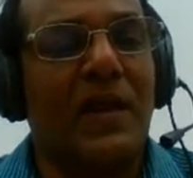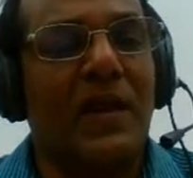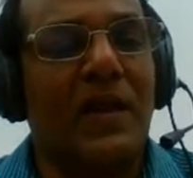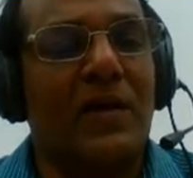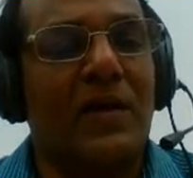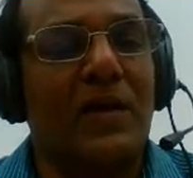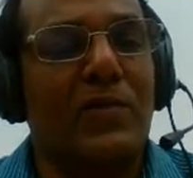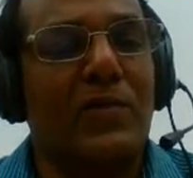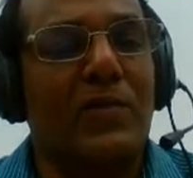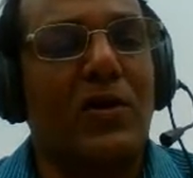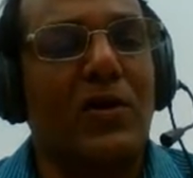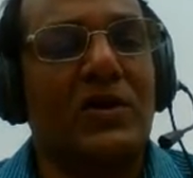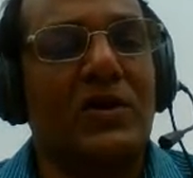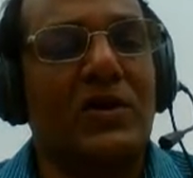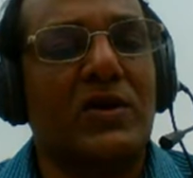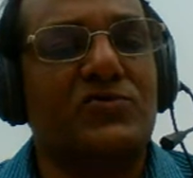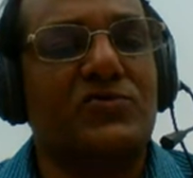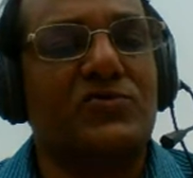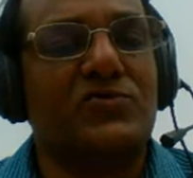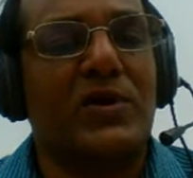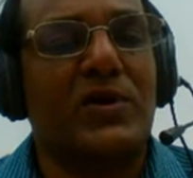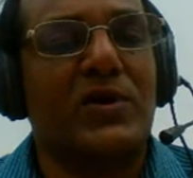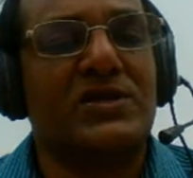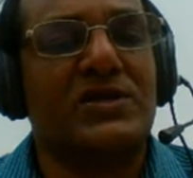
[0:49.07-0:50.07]
because
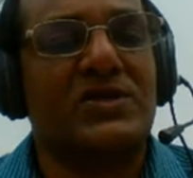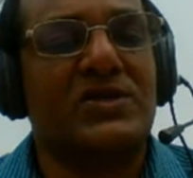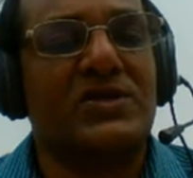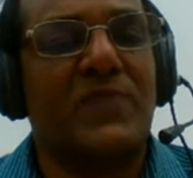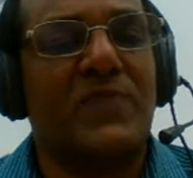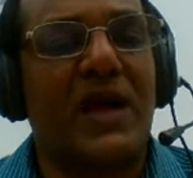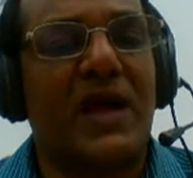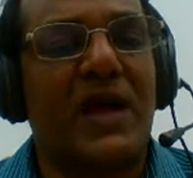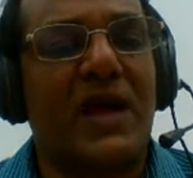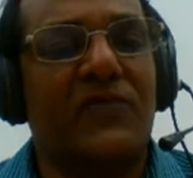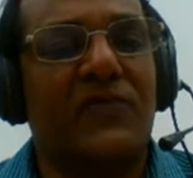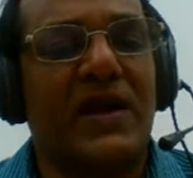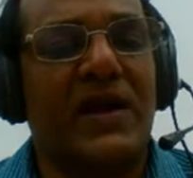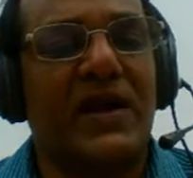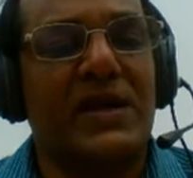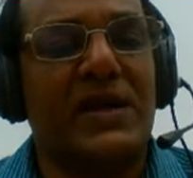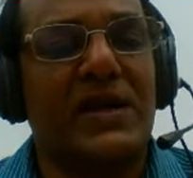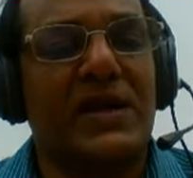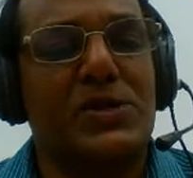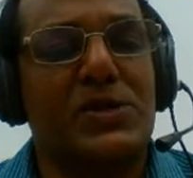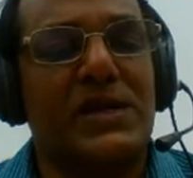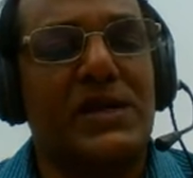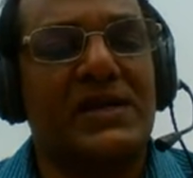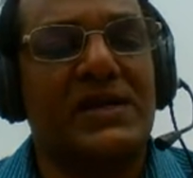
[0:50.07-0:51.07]
once a span of
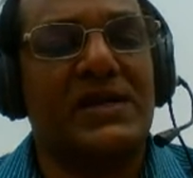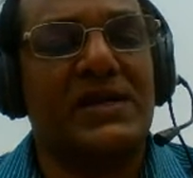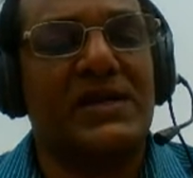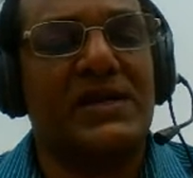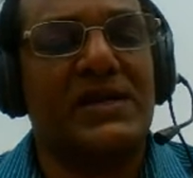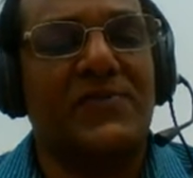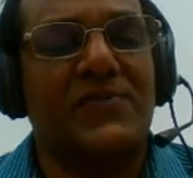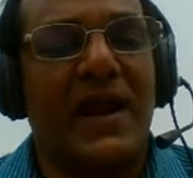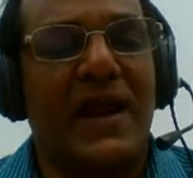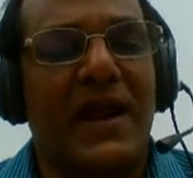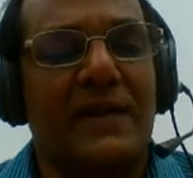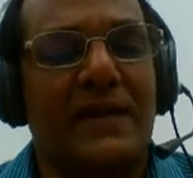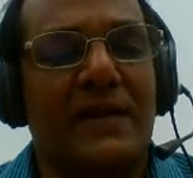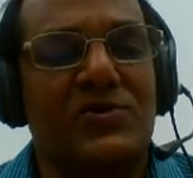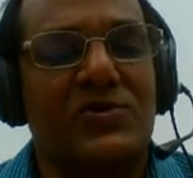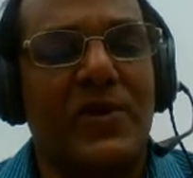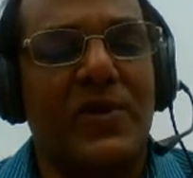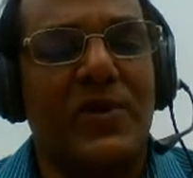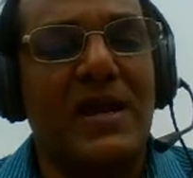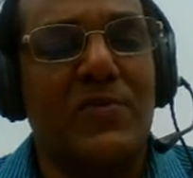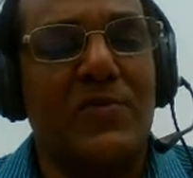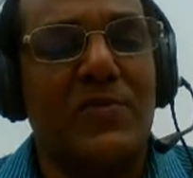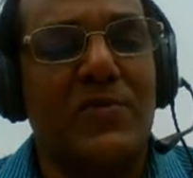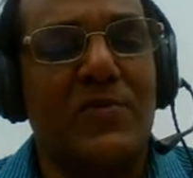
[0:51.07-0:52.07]
attention is perhaps
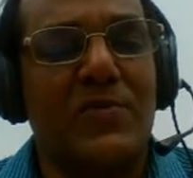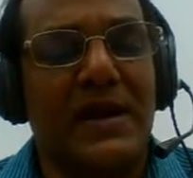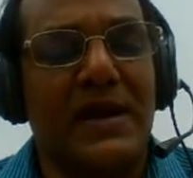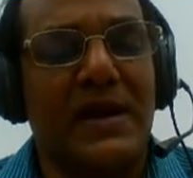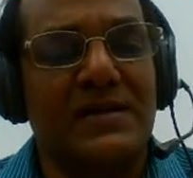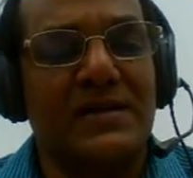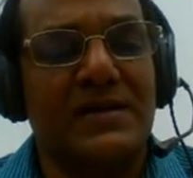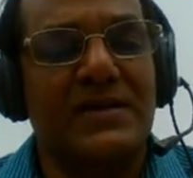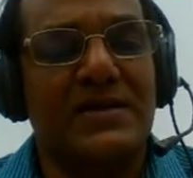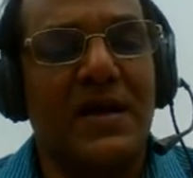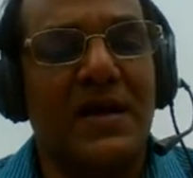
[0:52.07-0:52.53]
20 minutes,